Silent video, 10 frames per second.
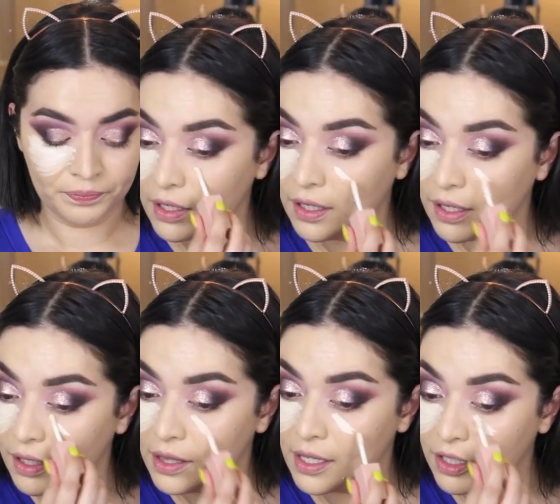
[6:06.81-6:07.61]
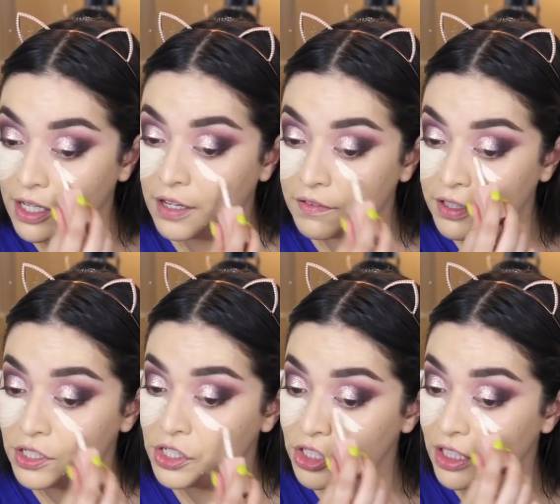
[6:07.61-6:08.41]
And the
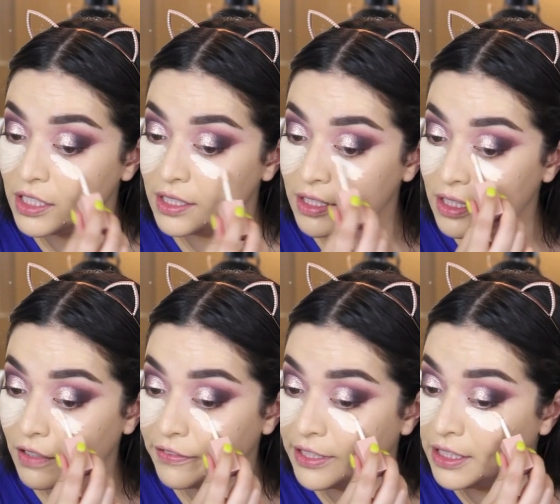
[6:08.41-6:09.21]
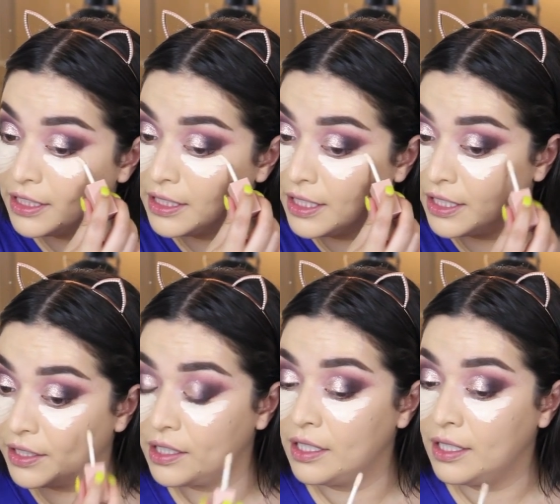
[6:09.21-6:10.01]
coverage is definitely
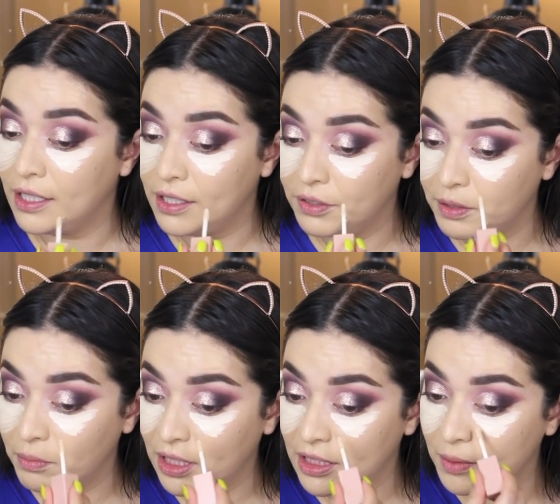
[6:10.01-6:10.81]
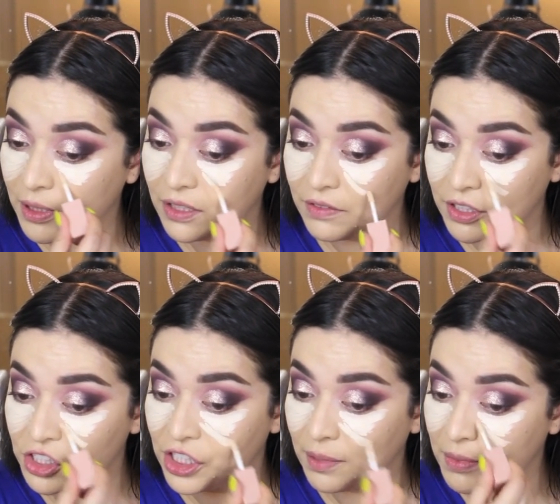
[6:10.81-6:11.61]
there. It reminds me of the
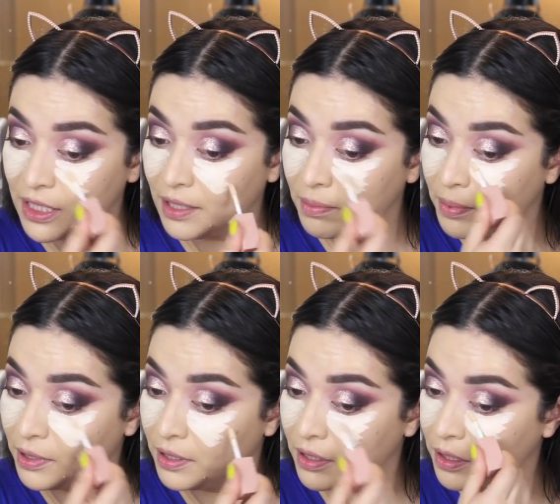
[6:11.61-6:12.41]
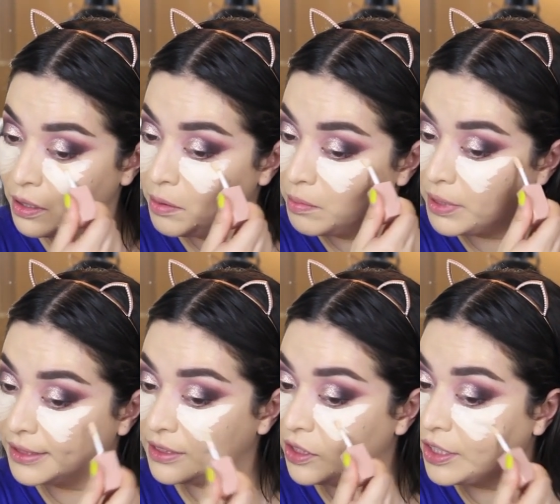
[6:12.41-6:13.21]
Shape Tape by
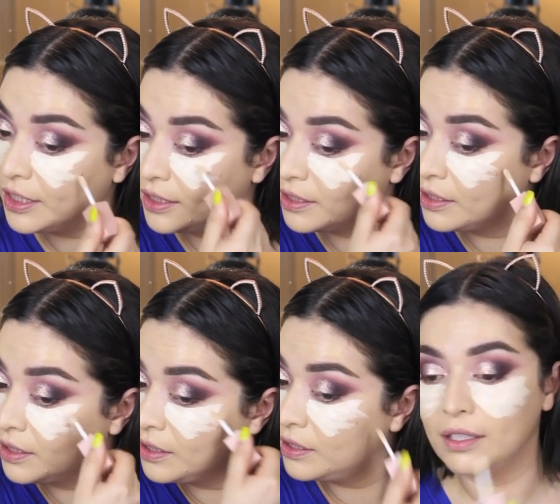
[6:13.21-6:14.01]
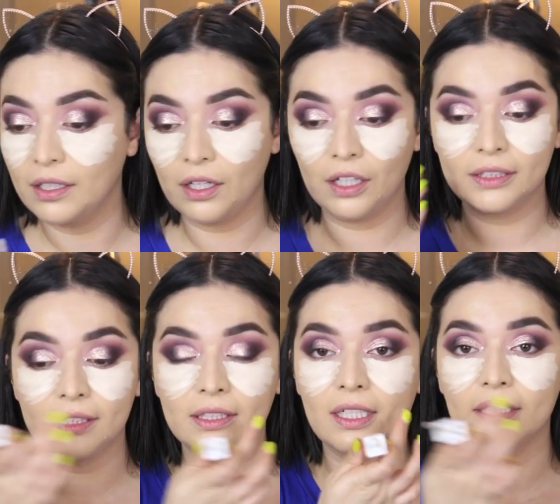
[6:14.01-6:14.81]
Tarte. It
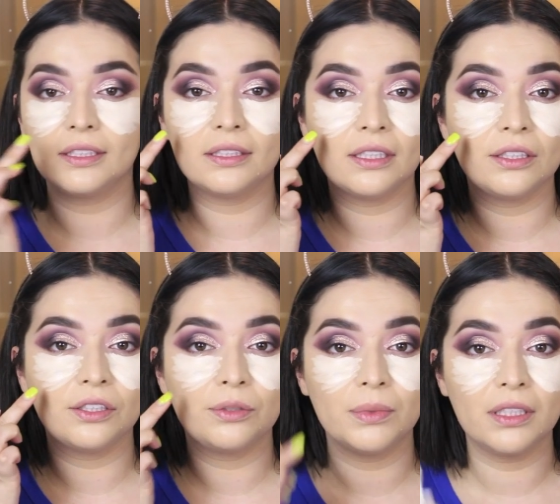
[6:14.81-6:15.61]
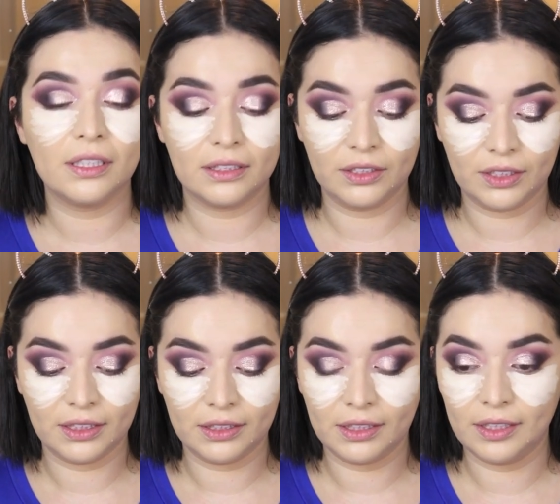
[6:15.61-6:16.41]
oxidizes a little bit, as you
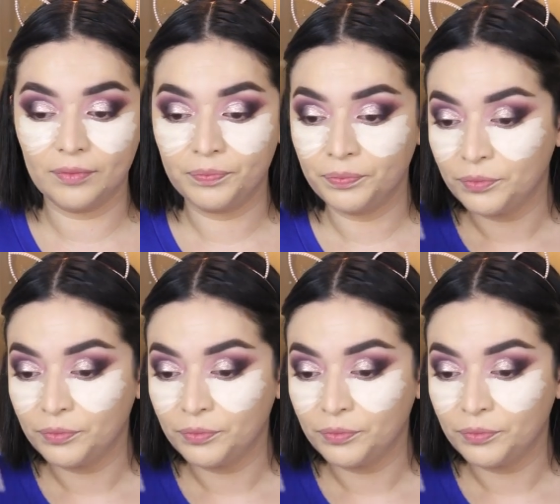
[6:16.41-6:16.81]
can see.